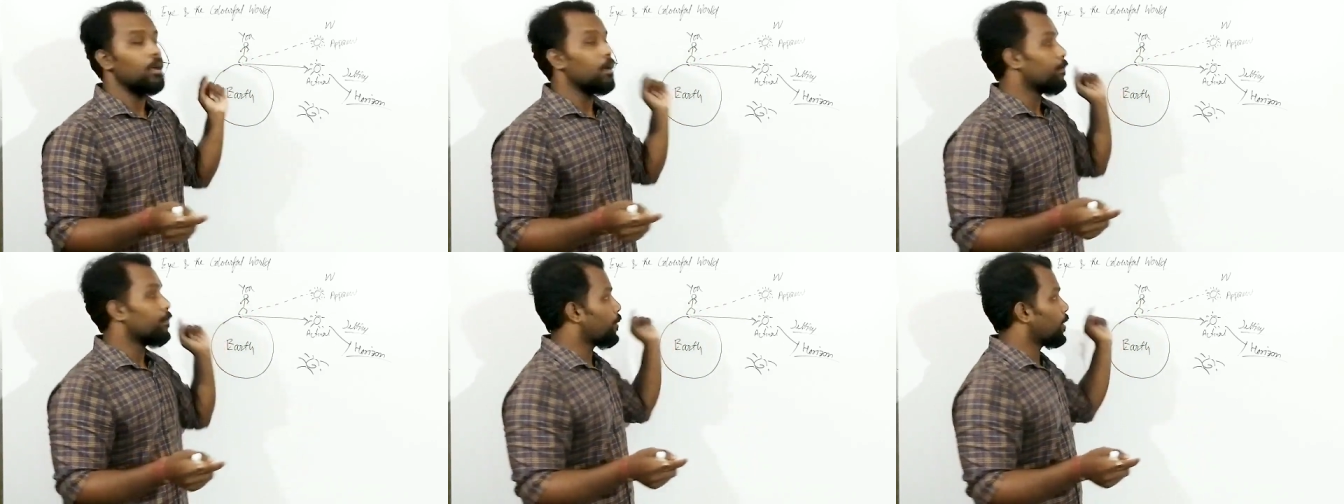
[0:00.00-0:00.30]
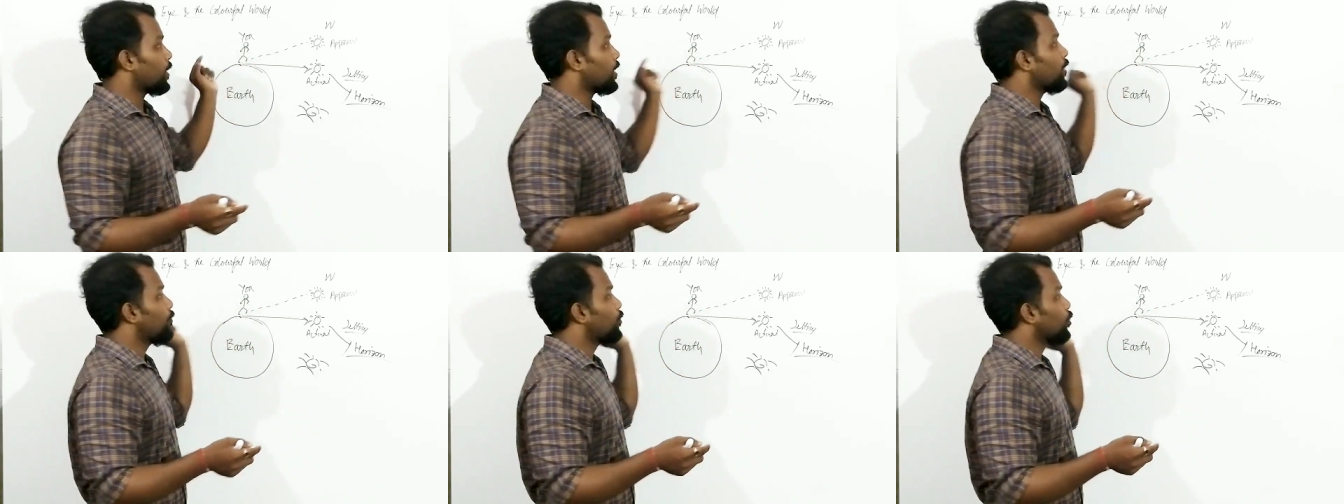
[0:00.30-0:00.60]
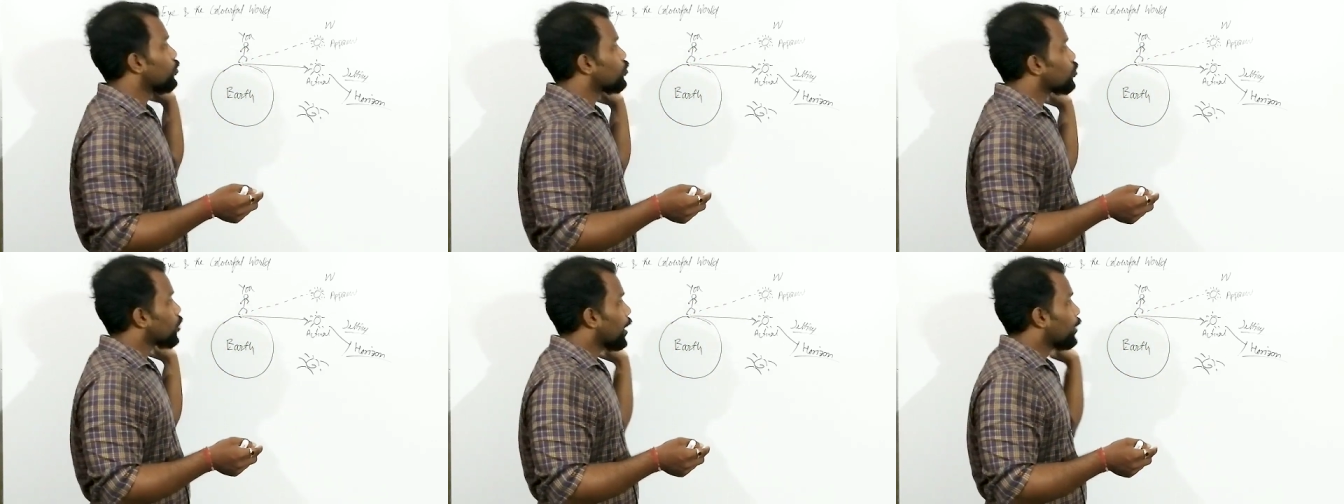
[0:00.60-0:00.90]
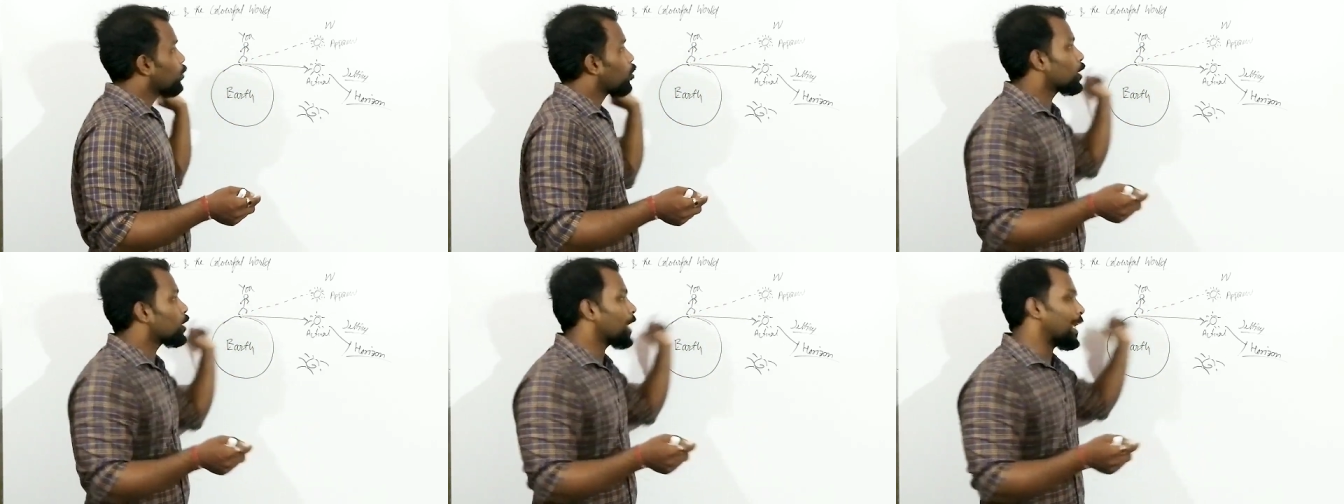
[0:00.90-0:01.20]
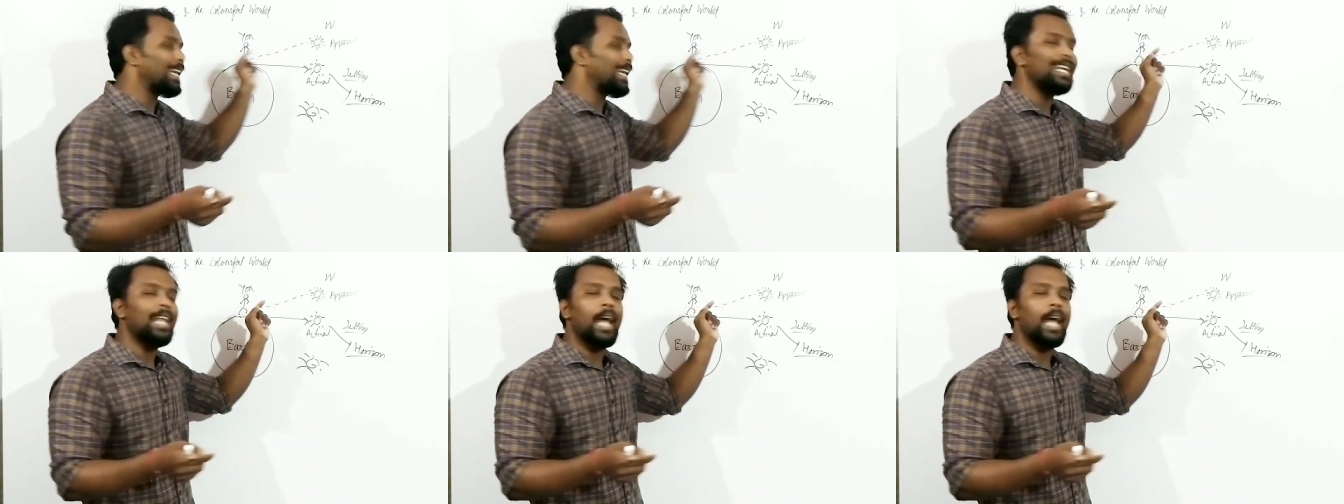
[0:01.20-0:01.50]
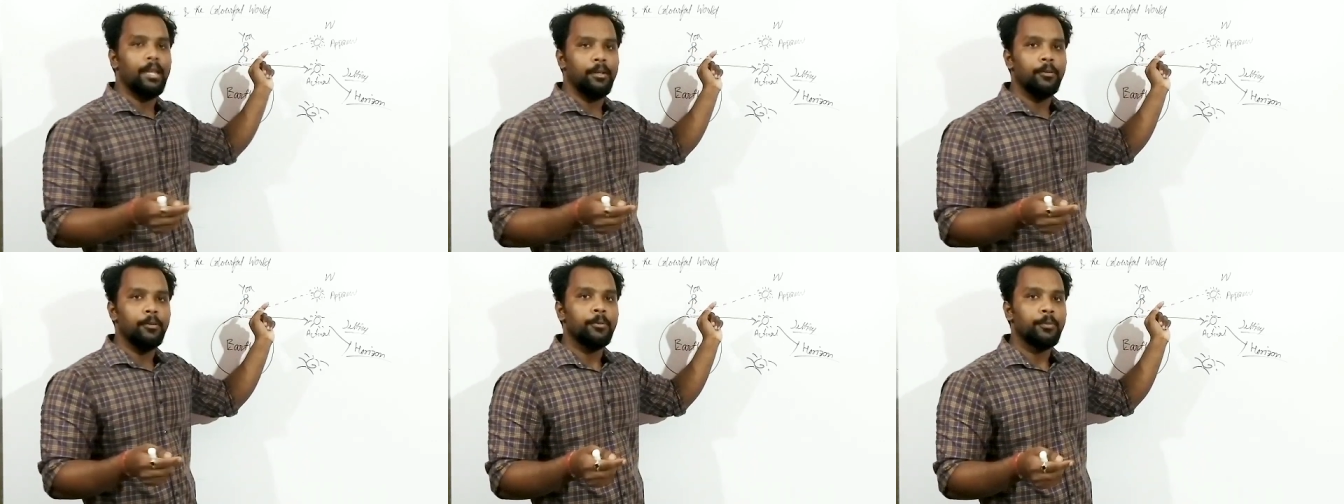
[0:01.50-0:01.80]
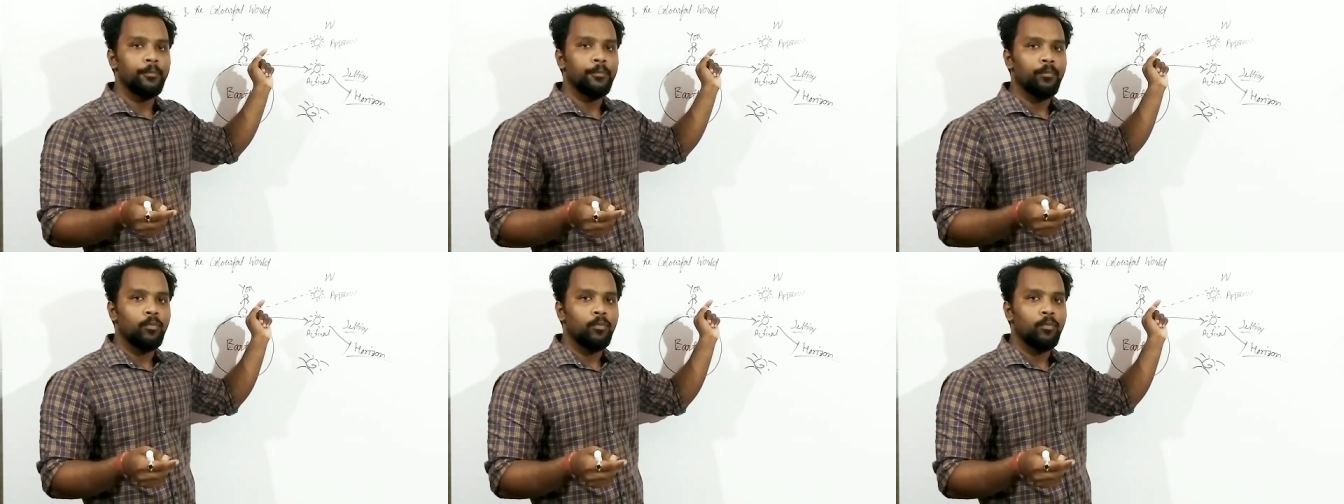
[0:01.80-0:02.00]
But if you draw a dotted line,